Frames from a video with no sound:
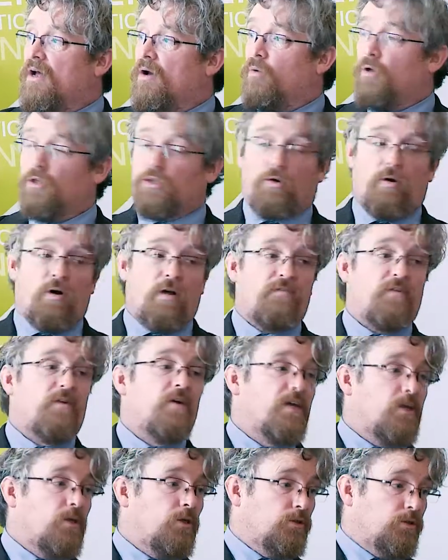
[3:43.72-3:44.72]
which are all
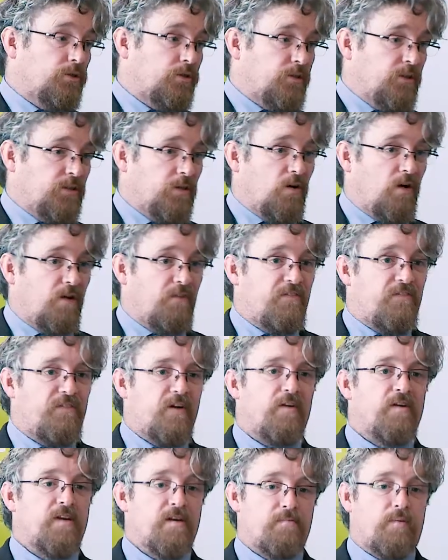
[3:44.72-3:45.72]
very good. They're all
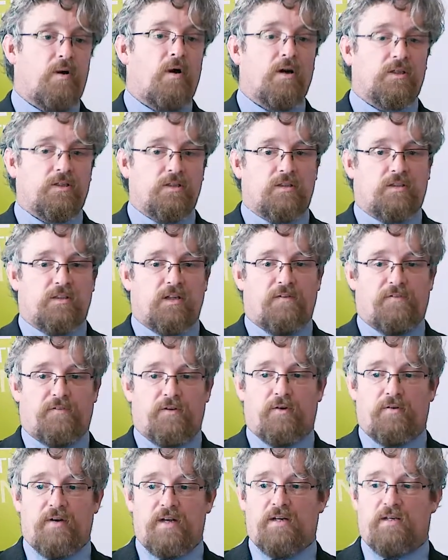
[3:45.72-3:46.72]
very important if
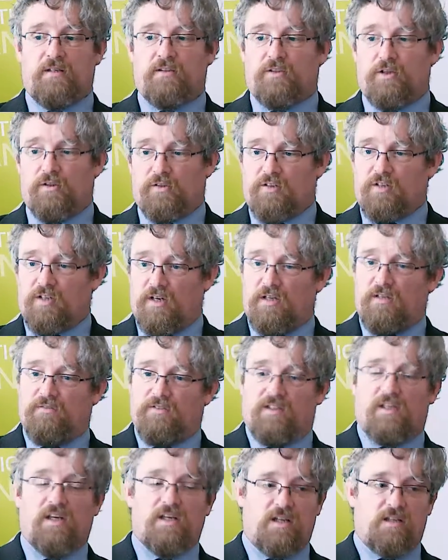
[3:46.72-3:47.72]
you're in. The other side of
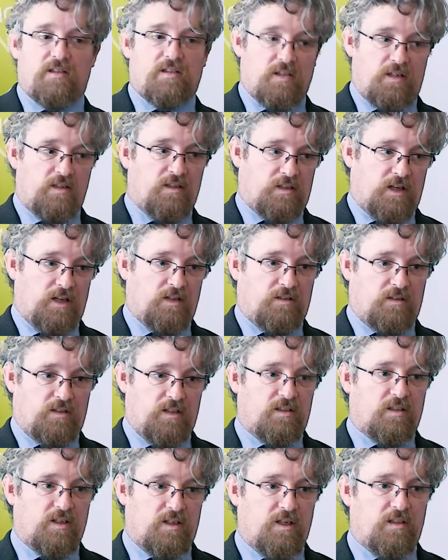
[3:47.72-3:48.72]
the thing is that
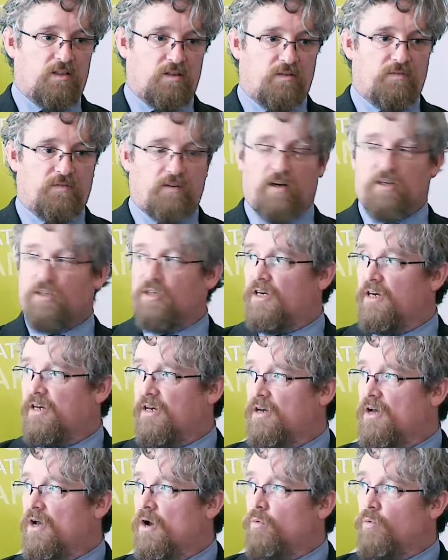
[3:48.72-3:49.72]
this is,
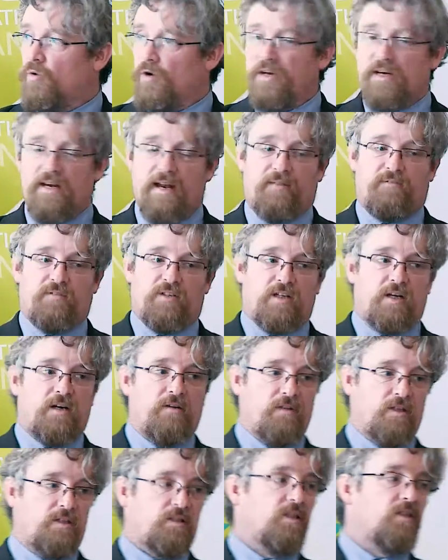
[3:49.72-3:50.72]
unfortunately, we're in an
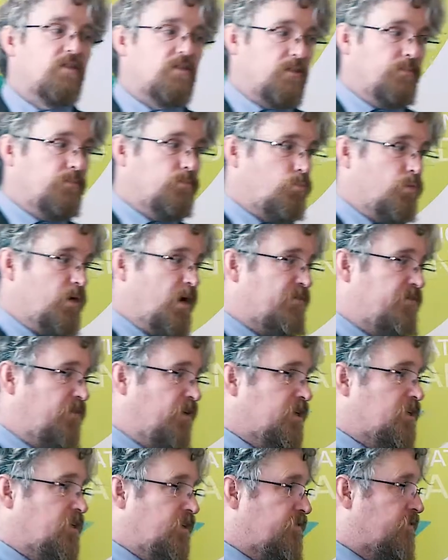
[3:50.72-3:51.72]
adversarial system. We are
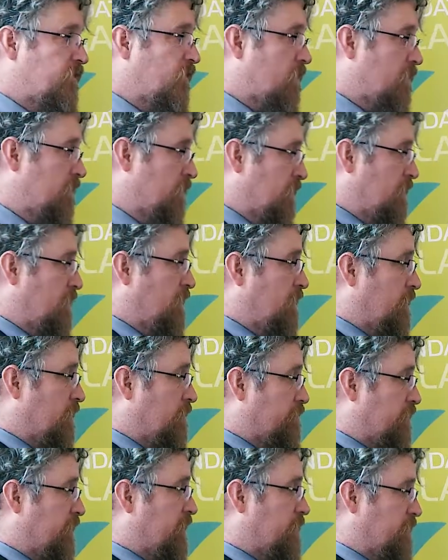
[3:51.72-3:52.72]
fighting for,
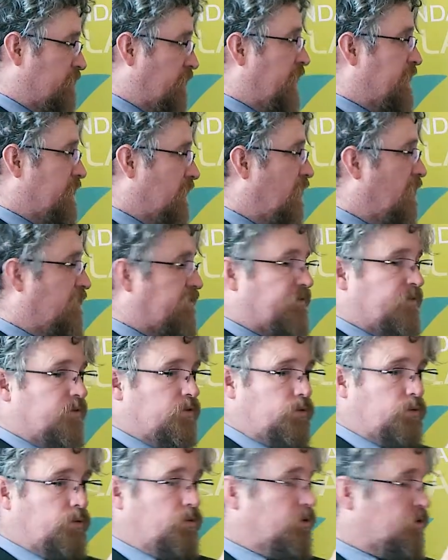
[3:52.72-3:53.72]
Breda was heading off
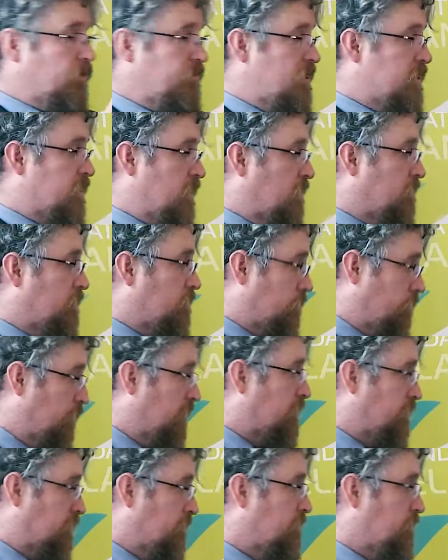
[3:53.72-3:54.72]
to another meeting
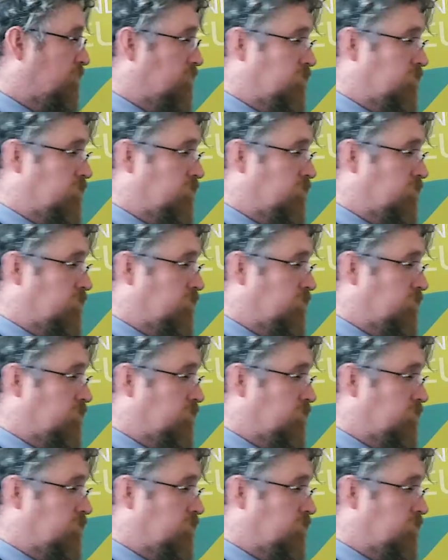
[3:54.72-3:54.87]
with,